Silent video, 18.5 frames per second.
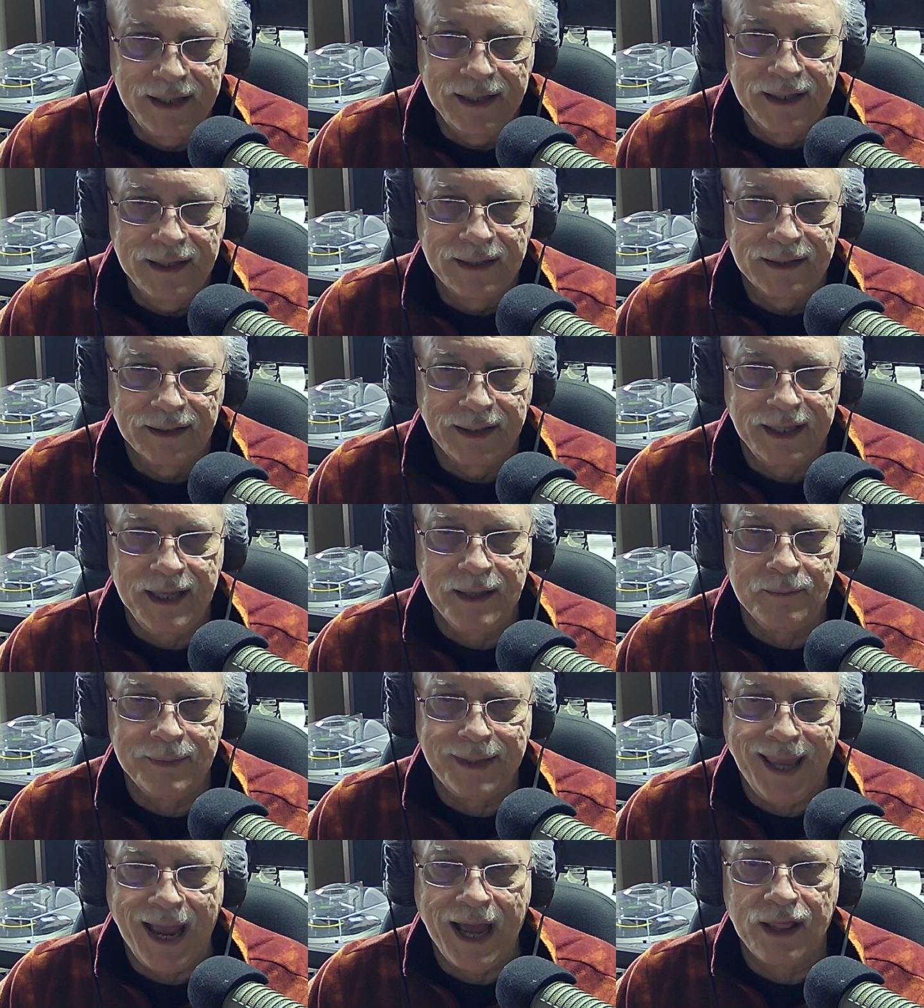
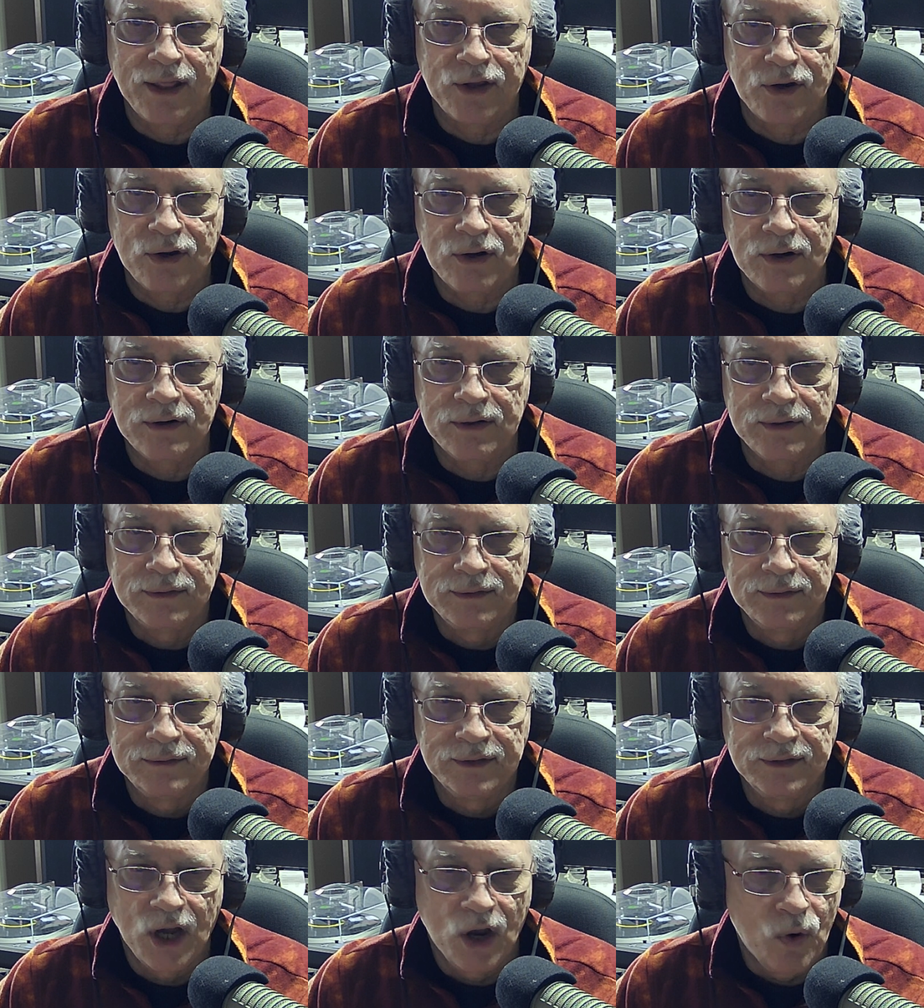Liam Gallagher,
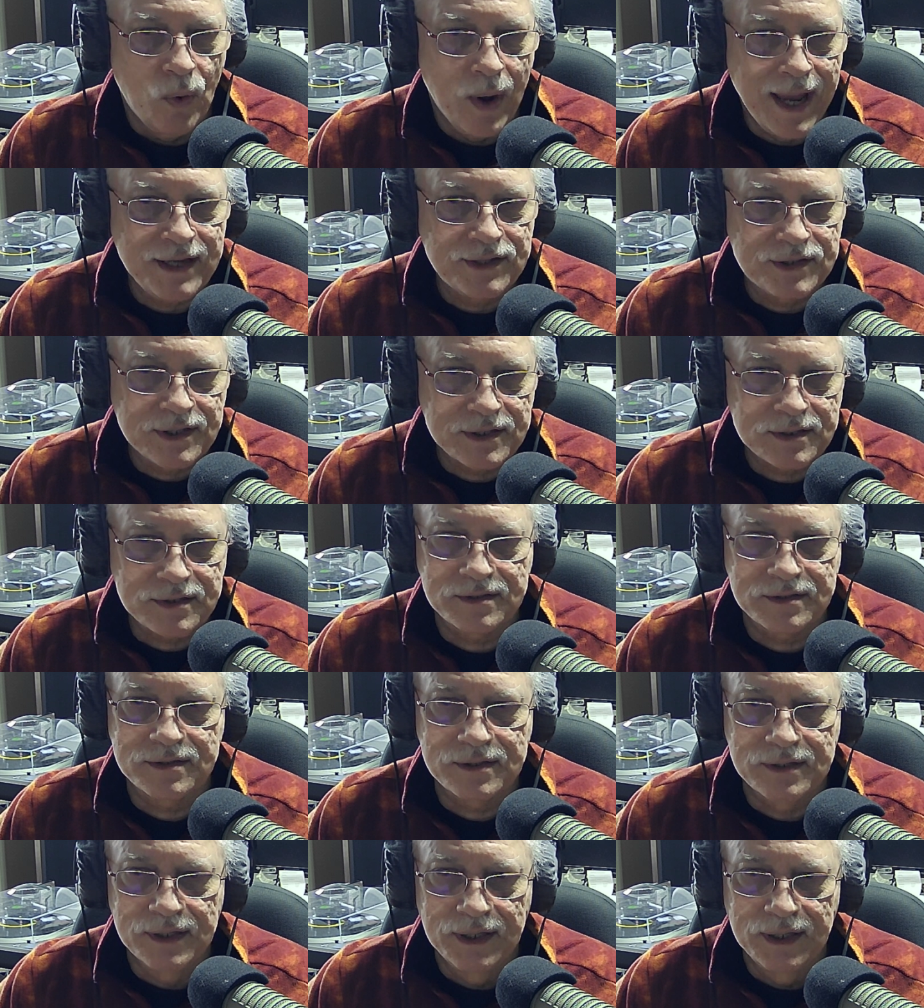
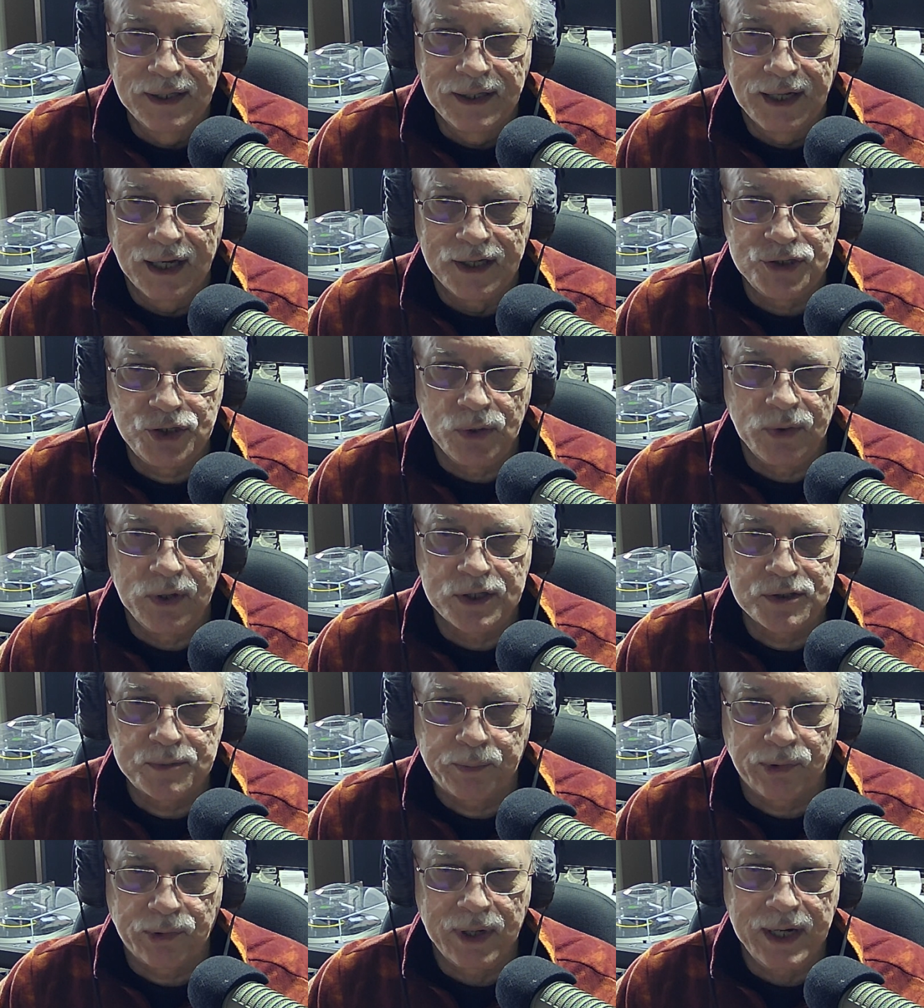Oasis, Judas
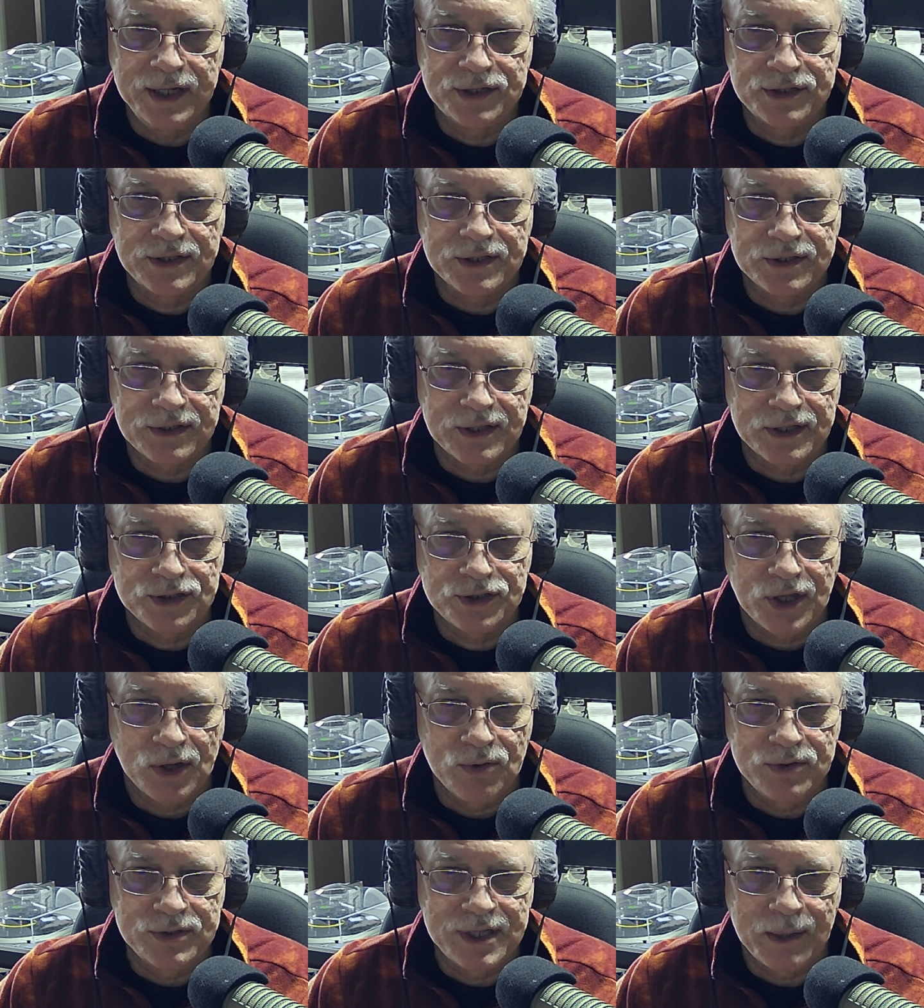Priest, the
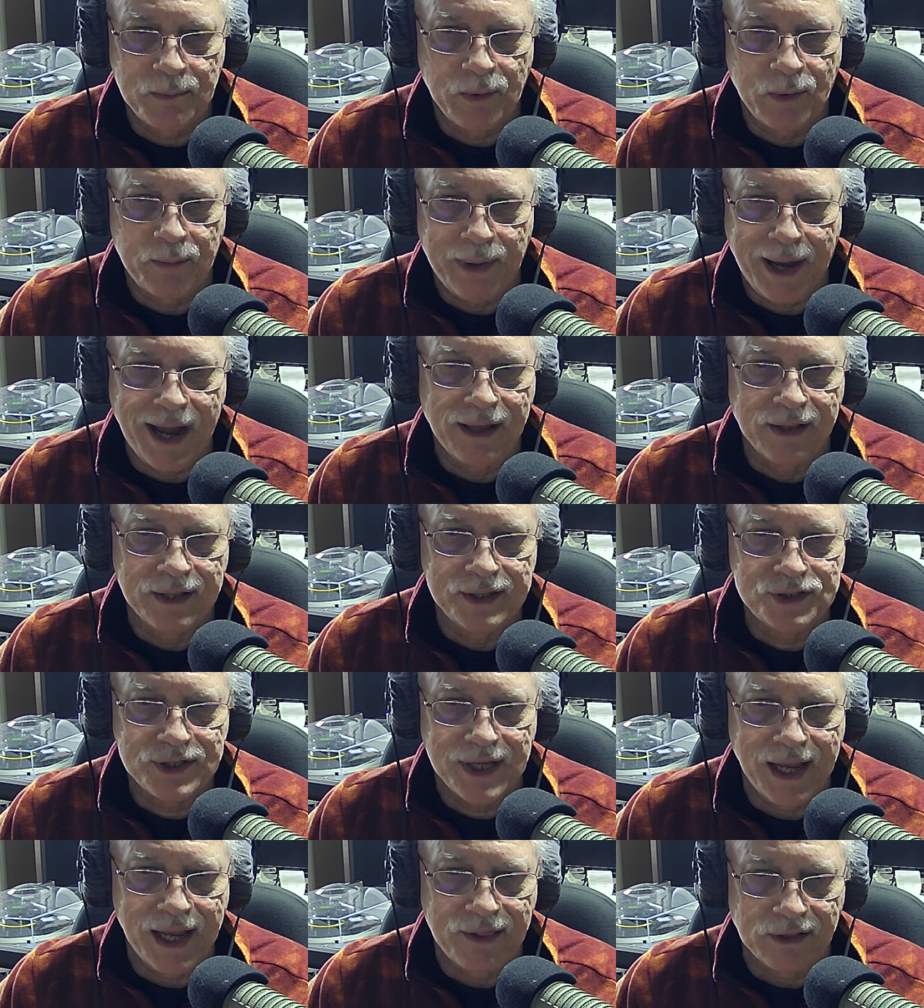Stone Temple
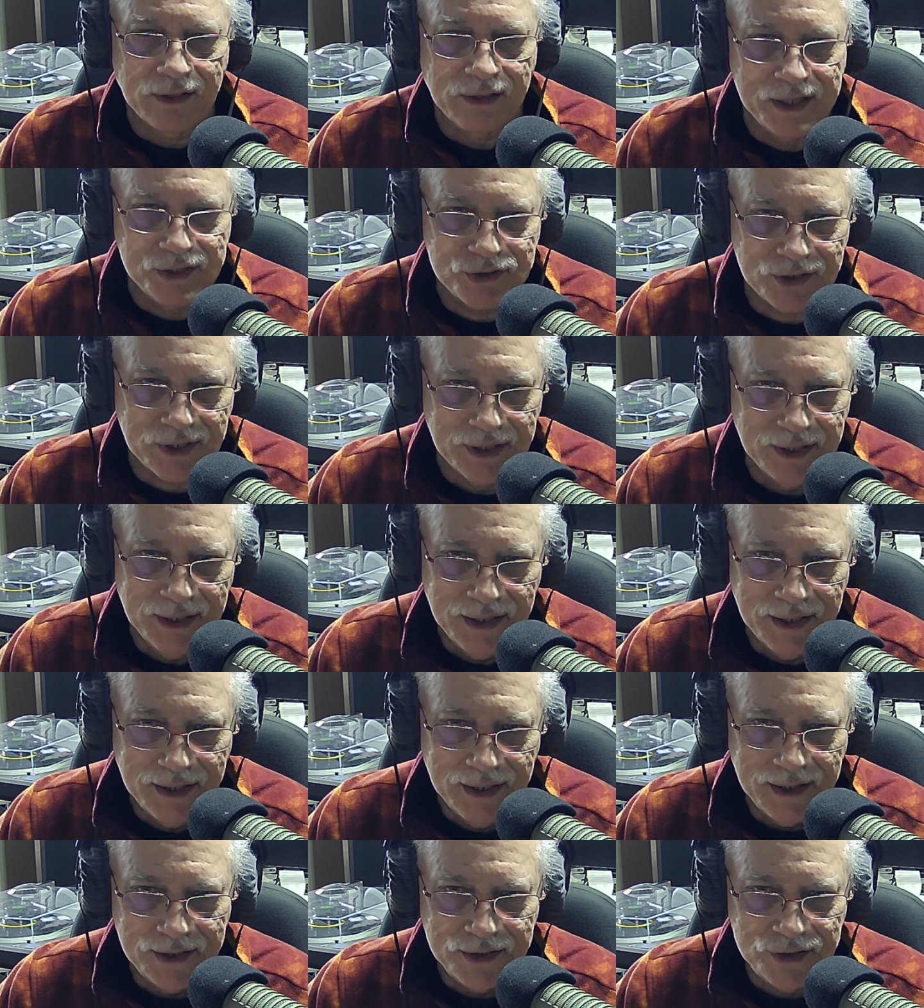Pilots, and the list
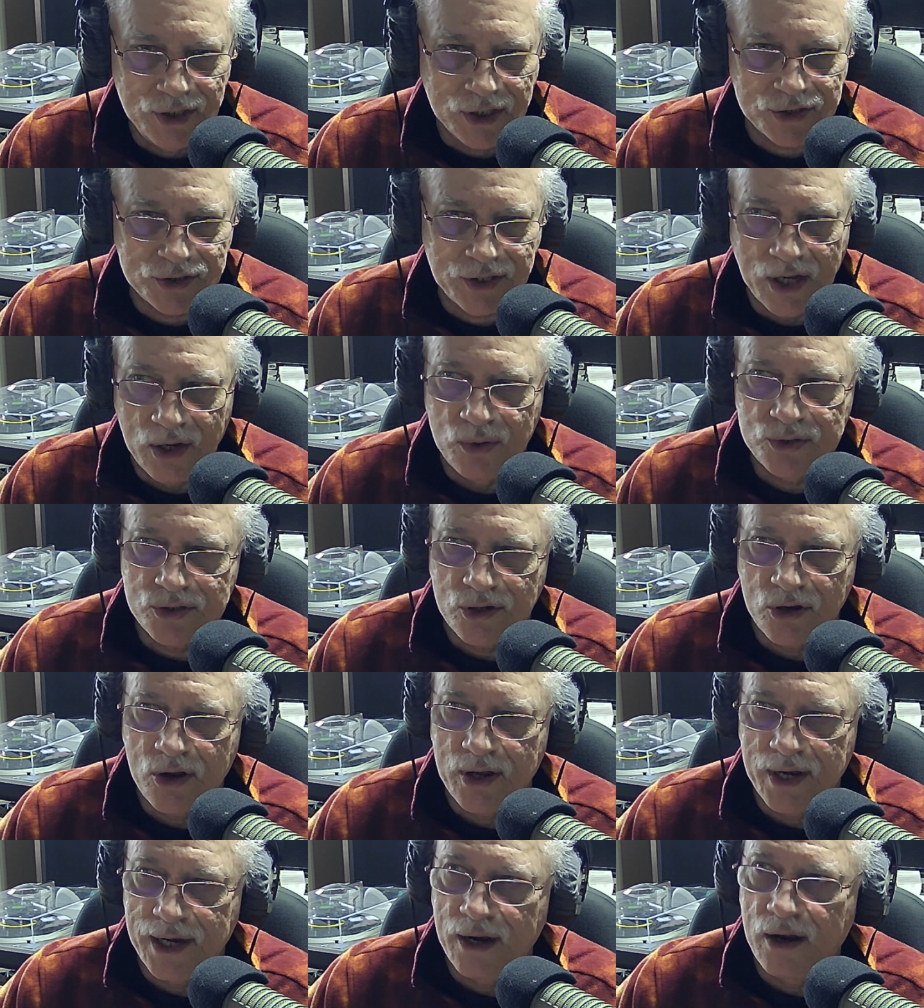just goes
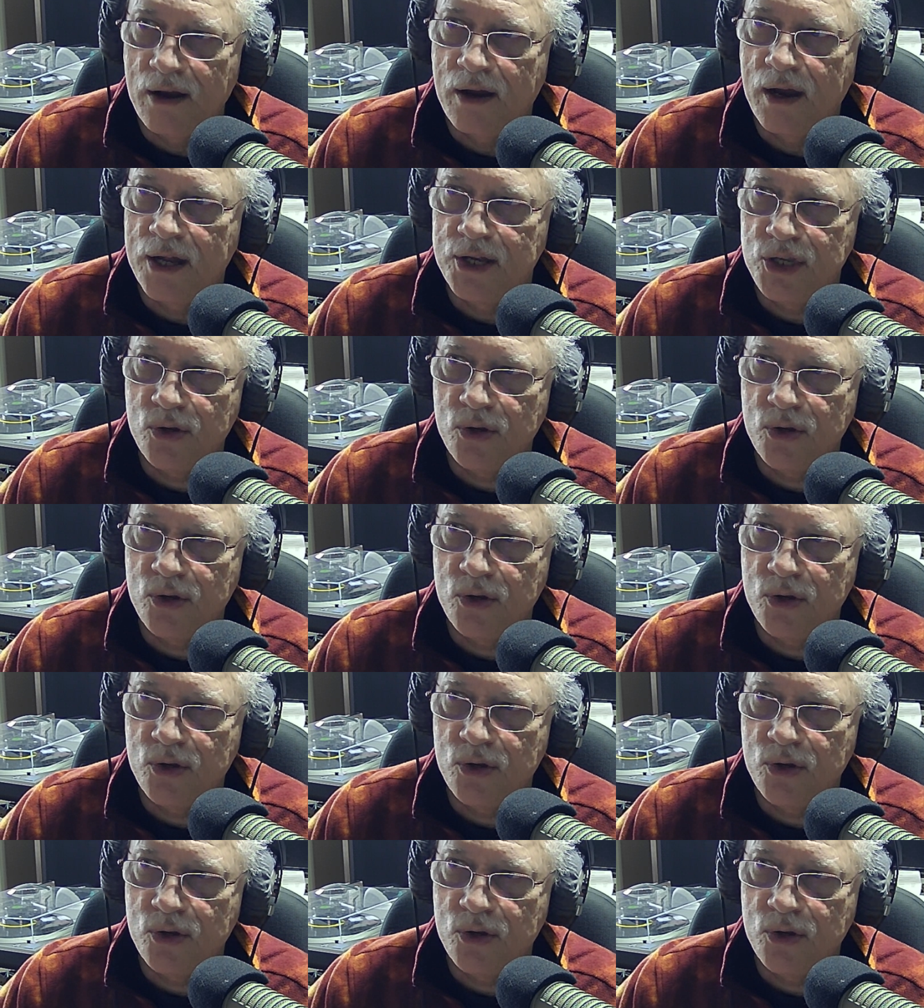on and on.